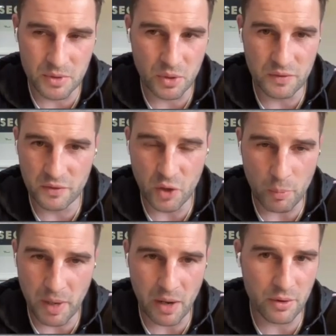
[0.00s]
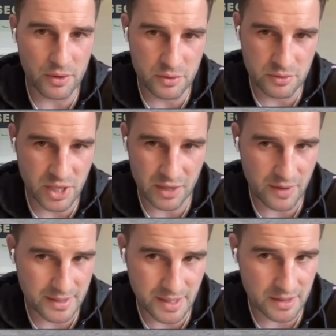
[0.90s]
You know, if you've got power and you
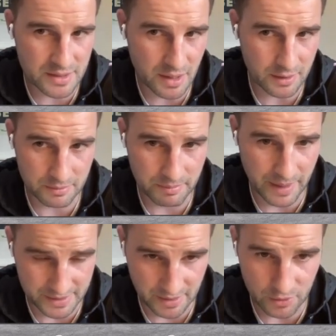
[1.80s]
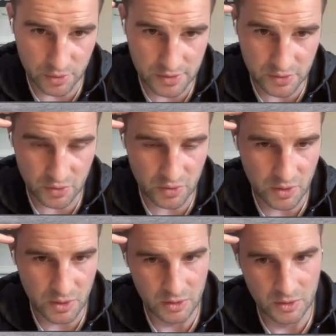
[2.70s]
generate intensity, like Basta alluded to,
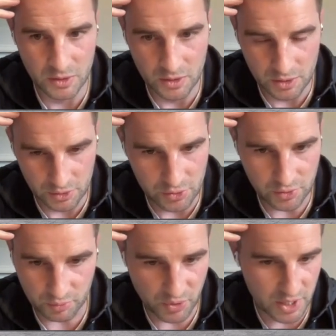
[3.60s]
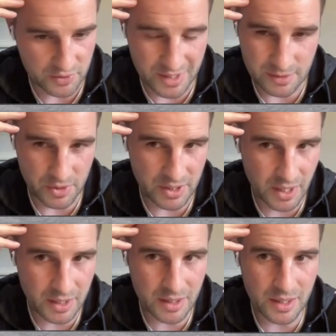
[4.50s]
you can pressurize them on the
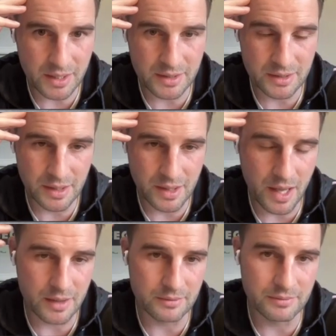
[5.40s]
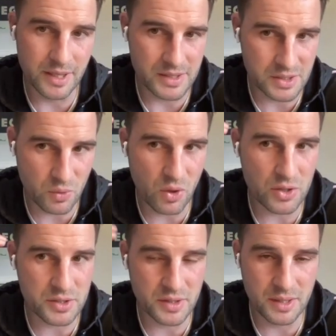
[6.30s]
gain line. They then get
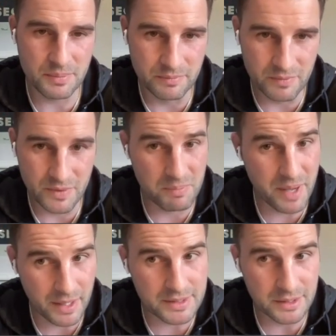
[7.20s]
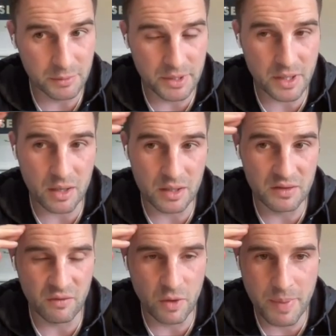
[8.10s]
squashed and they they panicked a little bit. And Cardiff
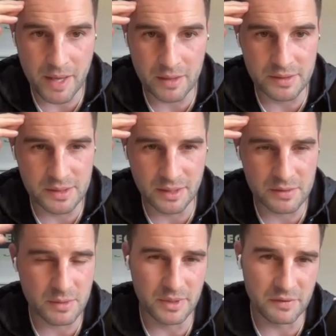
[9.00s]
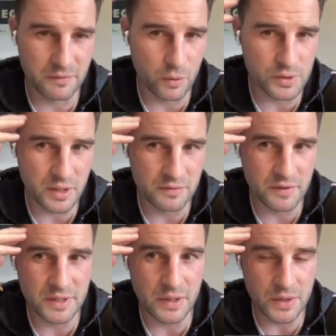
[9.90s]
gave away penalties. I think it was something like fourteen or
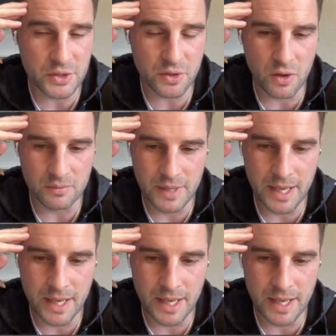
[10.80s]
fifteen on the trot.